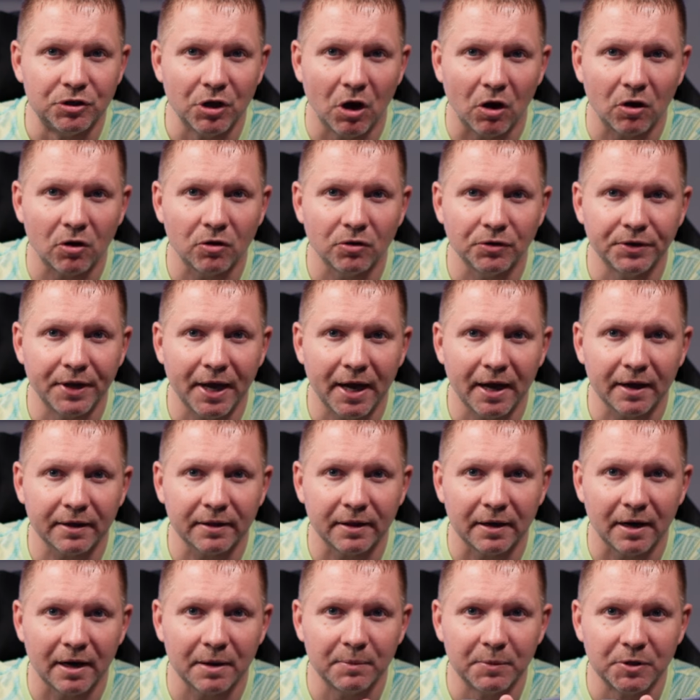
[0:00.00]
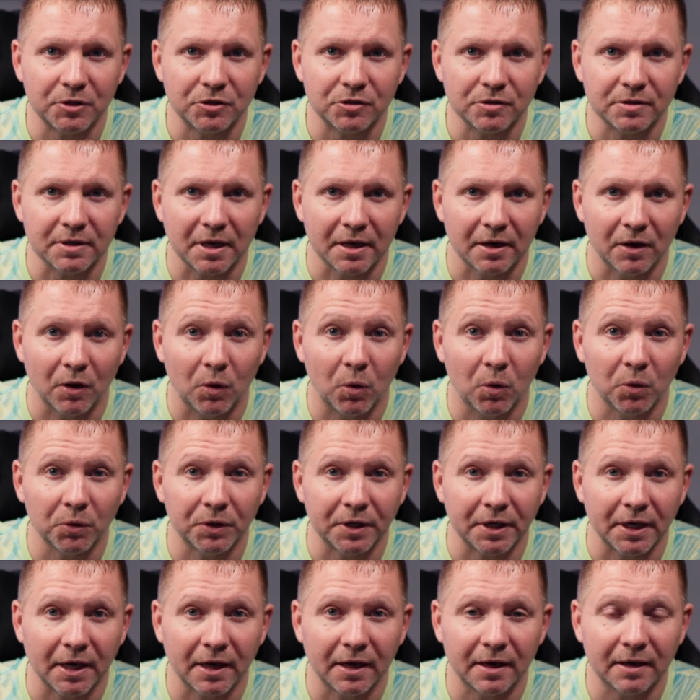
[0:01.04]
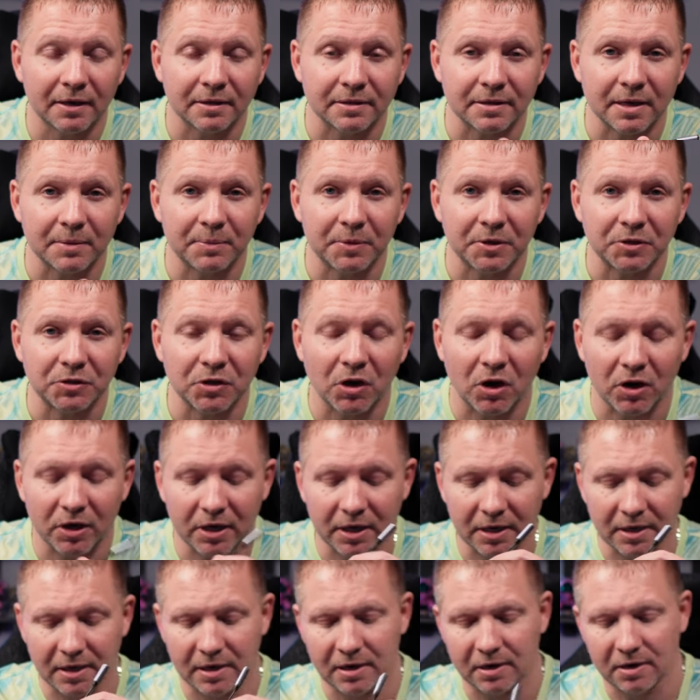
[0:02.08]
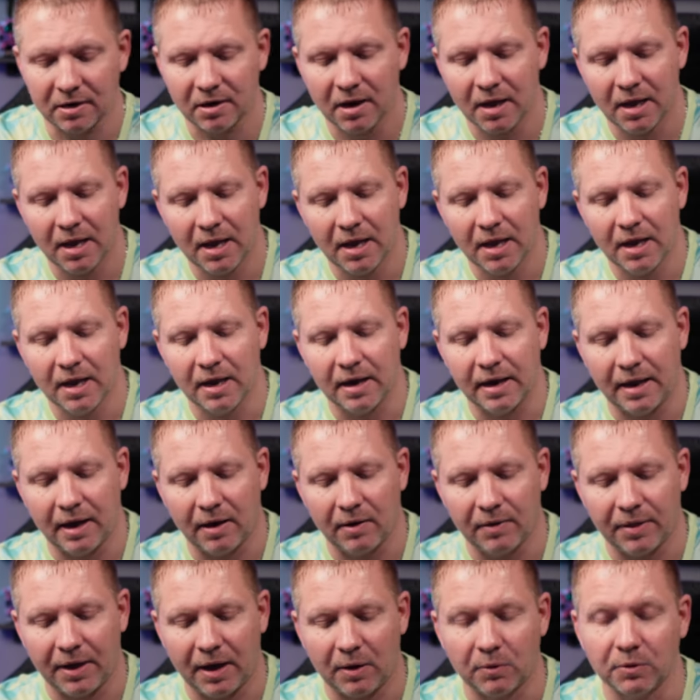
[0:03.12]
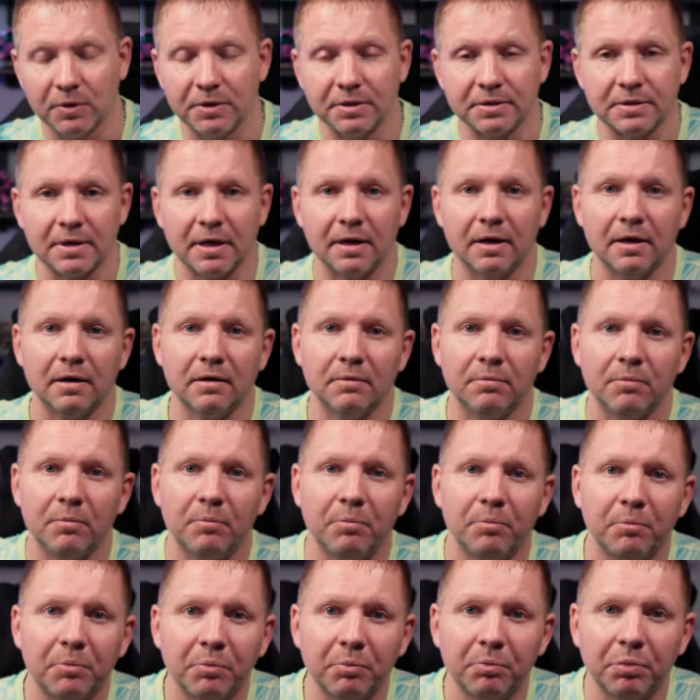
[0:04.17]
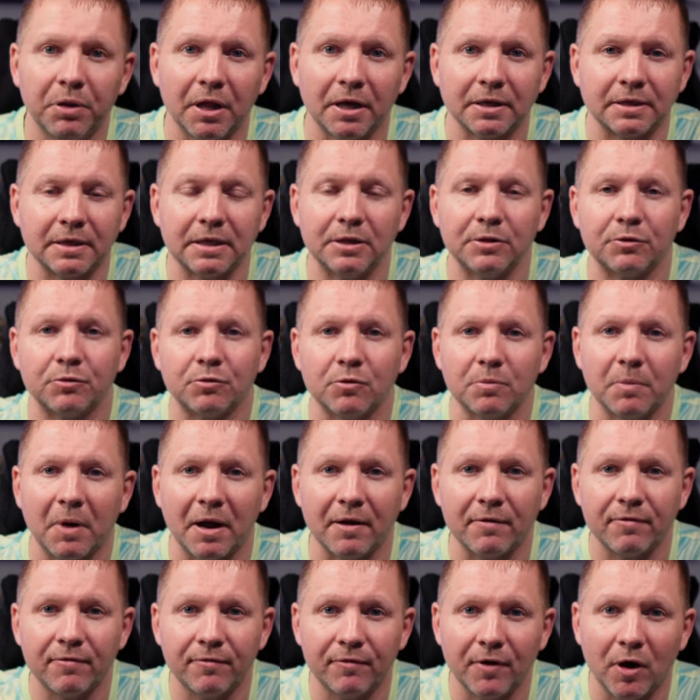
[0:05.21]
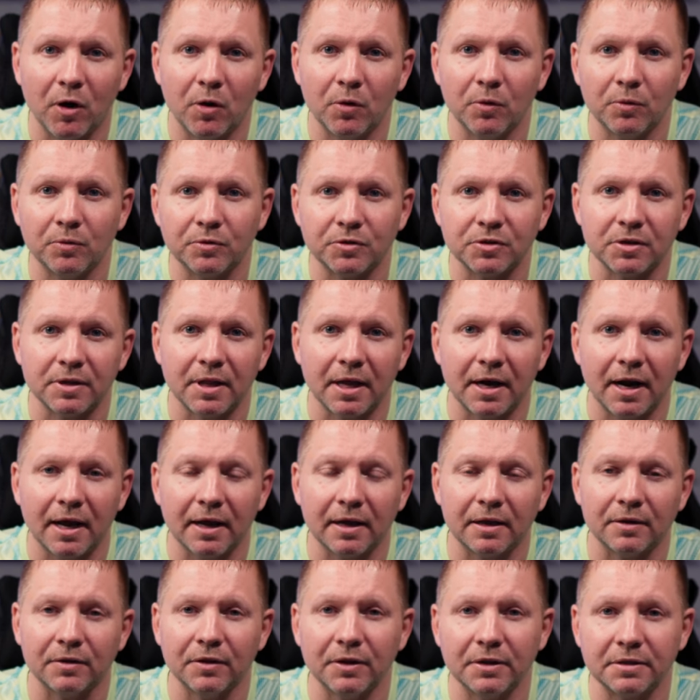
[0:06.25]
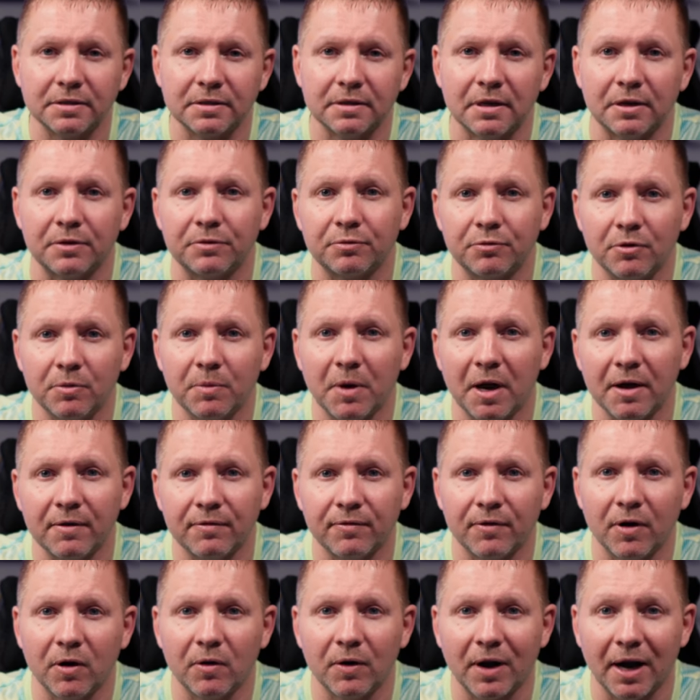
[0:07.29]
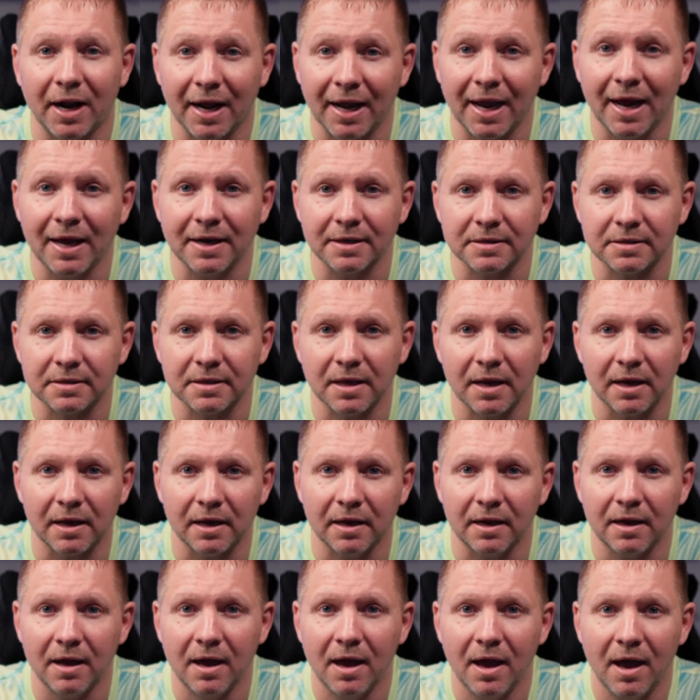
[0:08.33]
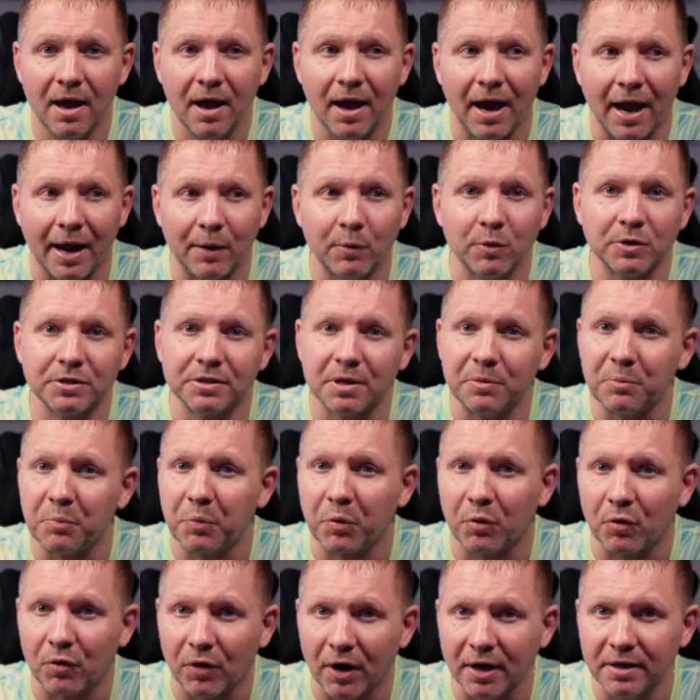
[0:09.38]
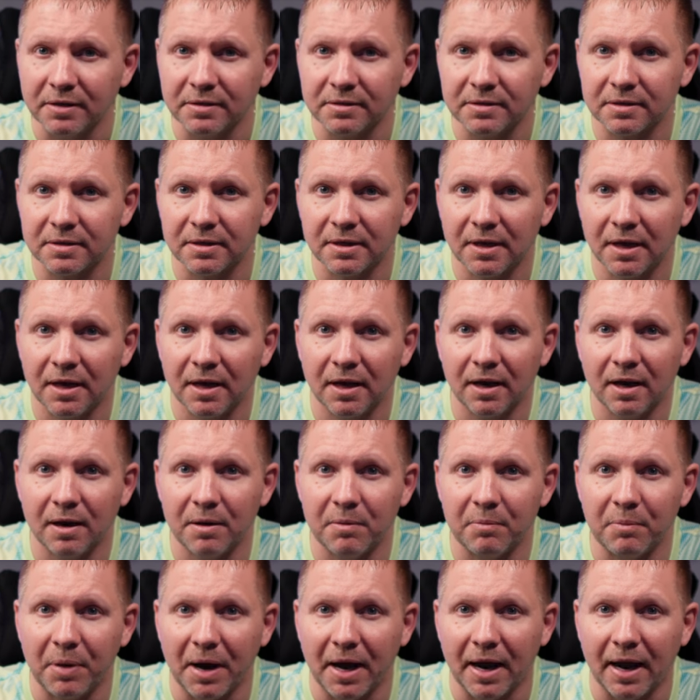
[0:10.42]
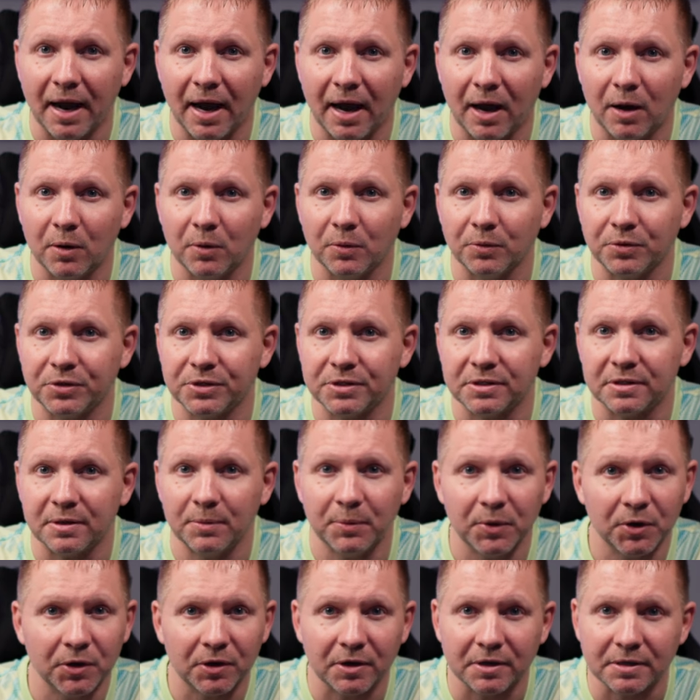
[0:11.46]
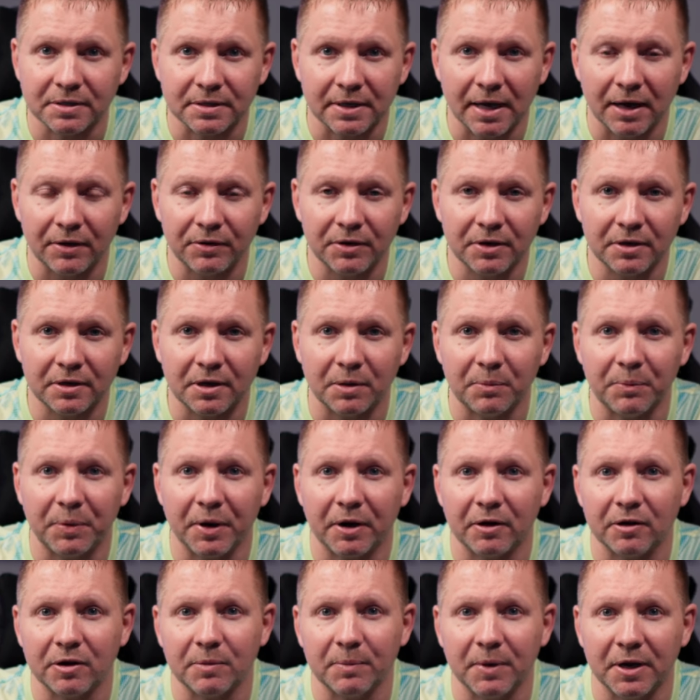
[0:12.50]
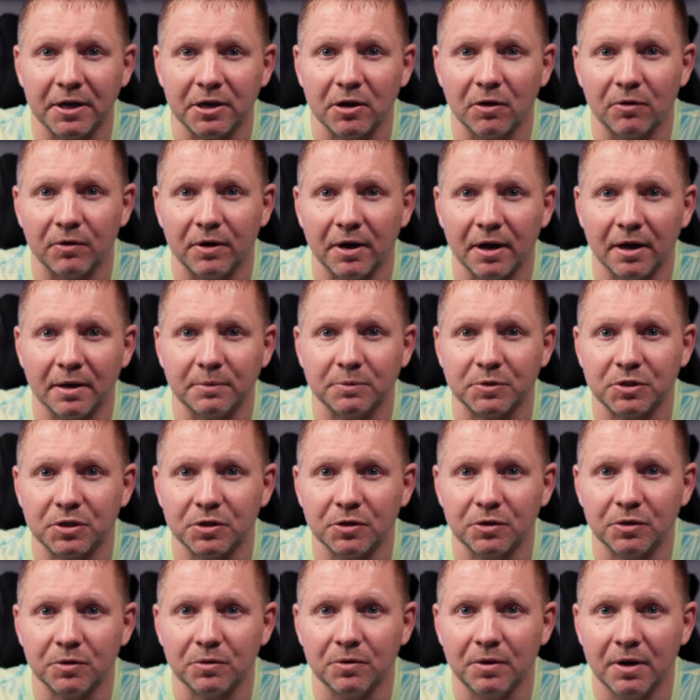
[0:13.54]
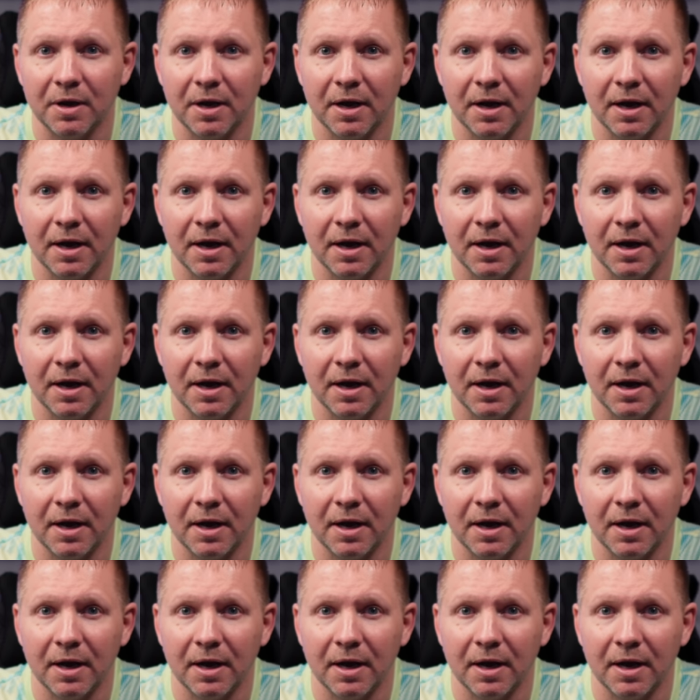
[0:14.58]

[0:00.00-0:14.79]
dongle DAC that I've been just kind of holding on as I've been talking here. Now, that was plugged in through my phone so that I could listen it through my phone. And I gotta say, I was impressed by how similar it sounded compared to my Jotunheim 2